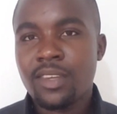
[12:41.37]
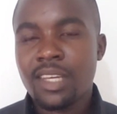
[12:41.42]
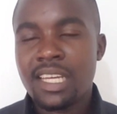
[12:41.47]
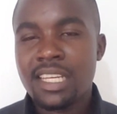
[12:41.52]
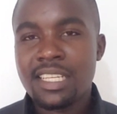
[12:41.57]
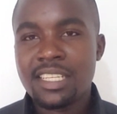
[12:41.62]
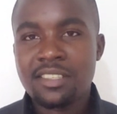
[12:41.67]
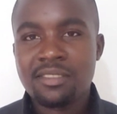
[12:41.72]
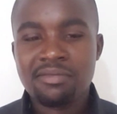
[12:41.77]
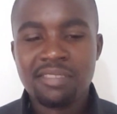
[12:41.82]

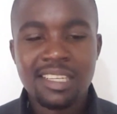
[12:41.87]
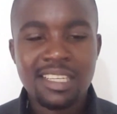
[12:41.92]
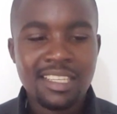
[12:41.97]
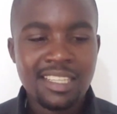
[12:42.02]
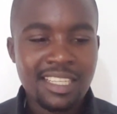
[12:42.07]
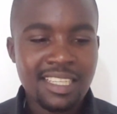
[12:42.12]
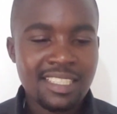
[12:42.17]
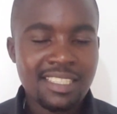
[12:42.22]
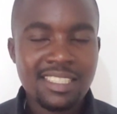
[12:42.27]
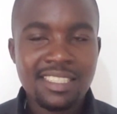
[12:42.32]
And it's funny
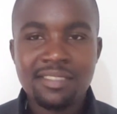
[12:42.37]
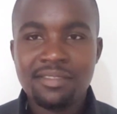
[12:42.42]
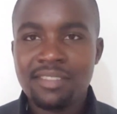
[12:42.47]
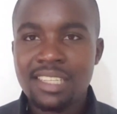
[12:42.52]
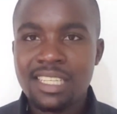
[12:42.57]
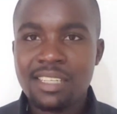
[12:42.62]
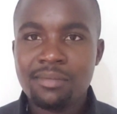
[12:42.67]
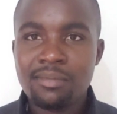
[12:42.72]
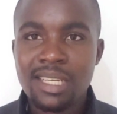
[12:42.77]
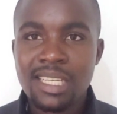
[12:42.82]
that
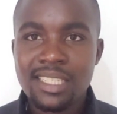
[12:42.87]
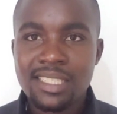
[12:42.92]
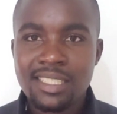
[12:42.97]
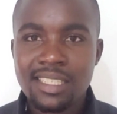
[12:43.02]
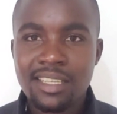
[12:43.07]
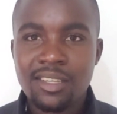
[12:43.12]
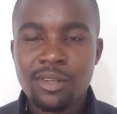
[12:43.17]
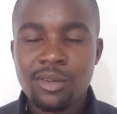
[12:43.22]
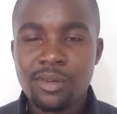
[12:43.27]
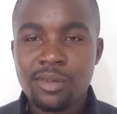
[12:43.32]
even in my
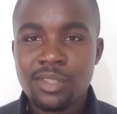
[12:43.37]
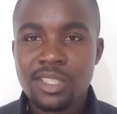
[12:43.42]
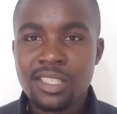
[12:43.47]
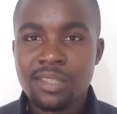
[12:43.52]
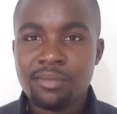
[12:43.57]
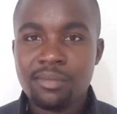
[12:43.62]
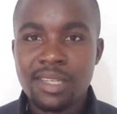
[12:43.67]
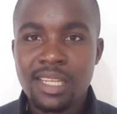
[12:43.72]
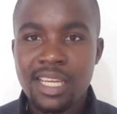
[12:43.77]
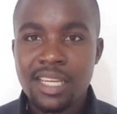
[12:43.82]
circle,
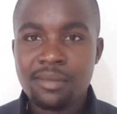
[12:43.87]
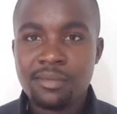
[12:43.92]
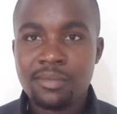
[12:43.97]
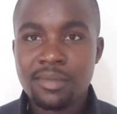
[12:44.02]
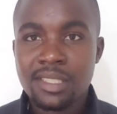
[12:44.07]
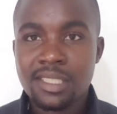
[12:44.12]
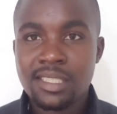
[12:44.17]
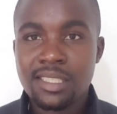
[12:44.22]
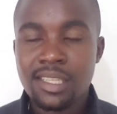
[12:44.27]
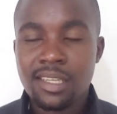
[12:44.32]

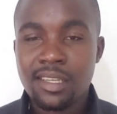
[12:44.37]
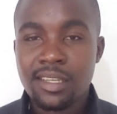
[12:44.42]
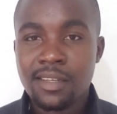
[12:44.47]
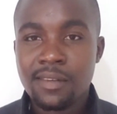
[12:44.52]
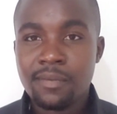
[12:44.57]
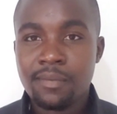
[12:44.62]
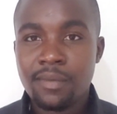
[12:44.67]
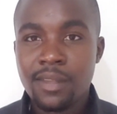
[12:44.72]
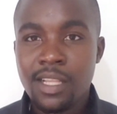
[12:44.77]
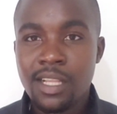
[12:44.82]
sometimes
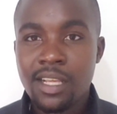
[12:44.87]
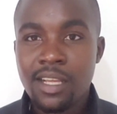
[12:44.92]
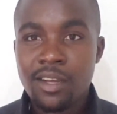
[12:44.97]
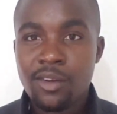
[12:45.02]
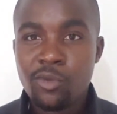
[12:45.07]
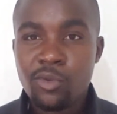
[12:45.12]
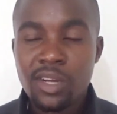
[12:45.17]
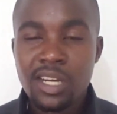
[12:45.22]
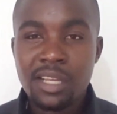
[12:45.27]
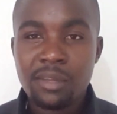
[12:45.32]

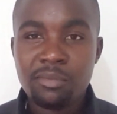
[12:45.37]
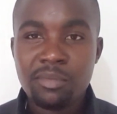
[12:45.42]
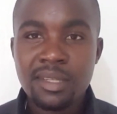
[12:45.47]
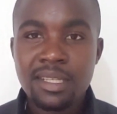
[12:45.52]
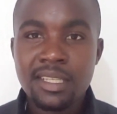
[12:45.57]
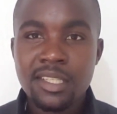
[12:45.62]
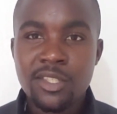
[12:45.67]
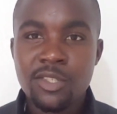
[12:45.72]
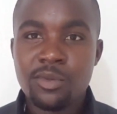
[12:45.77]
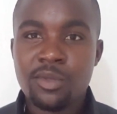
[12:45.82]
when I
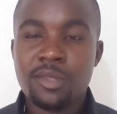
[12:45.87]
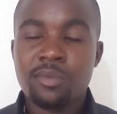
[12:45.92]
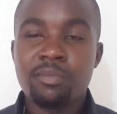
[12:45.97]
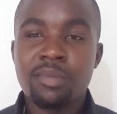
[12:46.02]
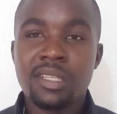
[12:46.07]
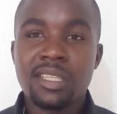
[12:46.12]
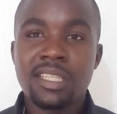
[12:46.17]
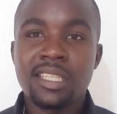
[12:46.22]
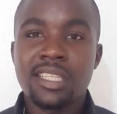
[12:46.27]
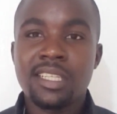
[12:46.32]
begin to
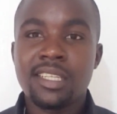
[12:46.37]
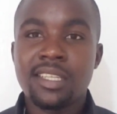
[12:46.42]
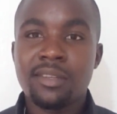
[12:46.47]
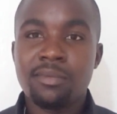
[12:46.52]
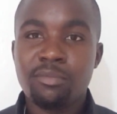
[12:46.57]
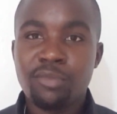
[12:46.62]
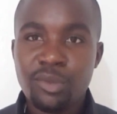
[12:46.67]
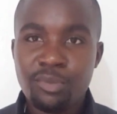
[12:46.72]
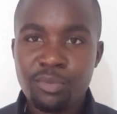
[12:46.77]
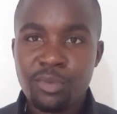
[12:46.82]
speak,
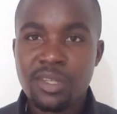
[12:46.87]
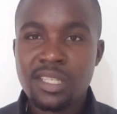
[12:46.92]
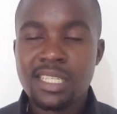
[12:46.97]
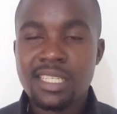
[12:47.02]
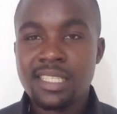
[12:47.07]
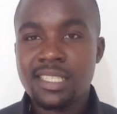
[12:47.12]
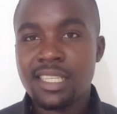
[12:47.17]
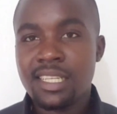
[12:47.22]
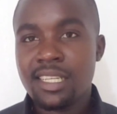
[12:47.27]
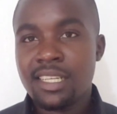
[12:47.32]
people
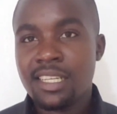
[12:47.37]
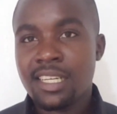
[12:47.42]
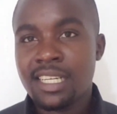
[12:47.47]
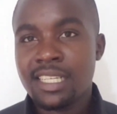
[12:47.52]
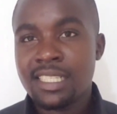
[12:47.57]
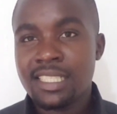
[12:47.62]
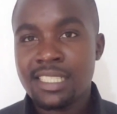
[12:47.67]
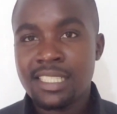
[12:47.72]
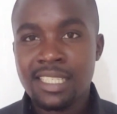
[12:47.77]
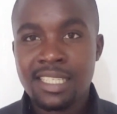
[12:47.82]
listen,
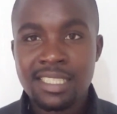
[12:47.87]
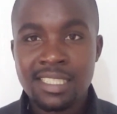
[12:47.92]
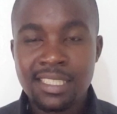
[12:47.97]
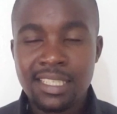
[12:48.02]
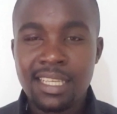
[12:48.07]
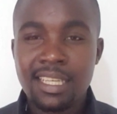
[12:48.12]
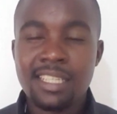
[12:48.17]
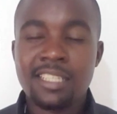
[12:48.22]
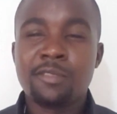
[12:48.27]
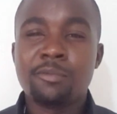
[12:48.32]
and it
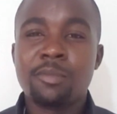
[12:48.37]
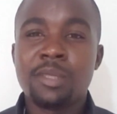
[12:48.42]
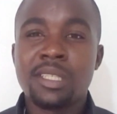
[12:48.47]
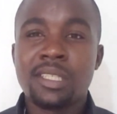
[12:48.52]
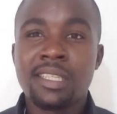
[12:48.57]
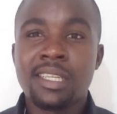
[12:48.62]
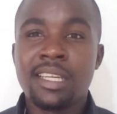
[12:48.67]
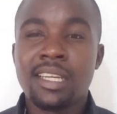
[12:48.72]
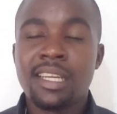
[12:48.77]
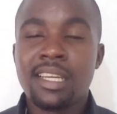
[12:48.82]
has earned
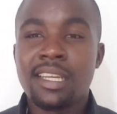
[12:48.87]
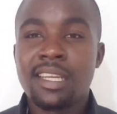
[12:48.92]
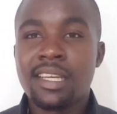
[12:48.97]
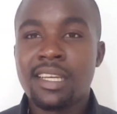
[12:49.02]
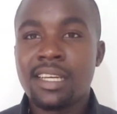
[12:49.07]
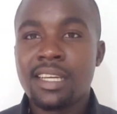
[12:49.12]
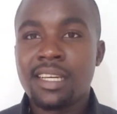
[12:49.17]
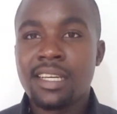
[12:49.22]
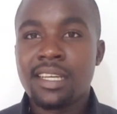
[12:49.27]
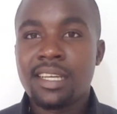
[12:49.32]
me
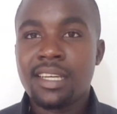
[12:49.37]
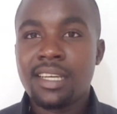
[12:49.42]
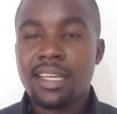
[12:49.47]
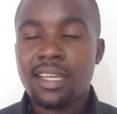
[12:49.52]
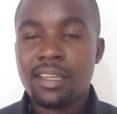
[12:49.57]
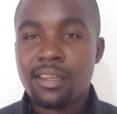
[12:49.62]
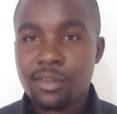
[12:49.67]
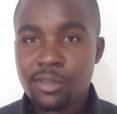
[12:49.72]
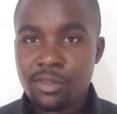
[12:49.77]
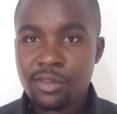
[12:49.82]

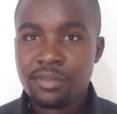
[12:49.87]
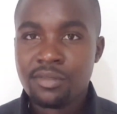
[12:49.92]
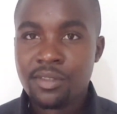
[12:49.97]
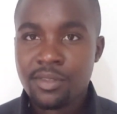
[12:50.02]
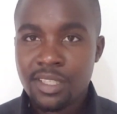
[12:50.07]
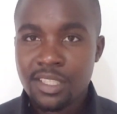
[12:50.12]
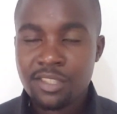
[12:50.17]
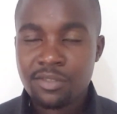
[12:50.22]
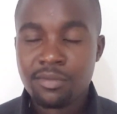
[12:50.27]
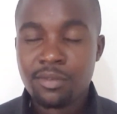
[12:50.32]
a lot of
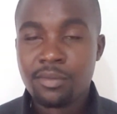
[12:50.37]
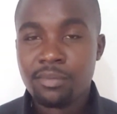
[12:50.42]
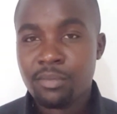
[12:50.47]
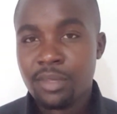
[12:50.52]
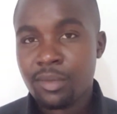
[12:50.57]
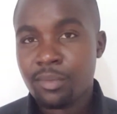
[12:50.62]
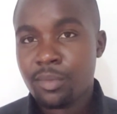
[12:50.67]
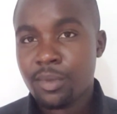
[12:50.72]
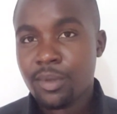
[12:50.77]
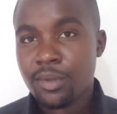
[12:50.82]
trust from
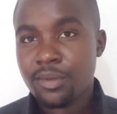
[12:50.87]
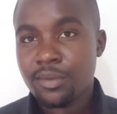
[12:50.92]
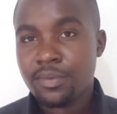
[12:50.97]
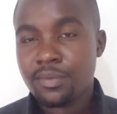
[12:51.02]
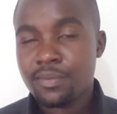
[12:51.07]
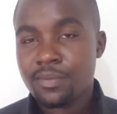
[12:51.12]
people.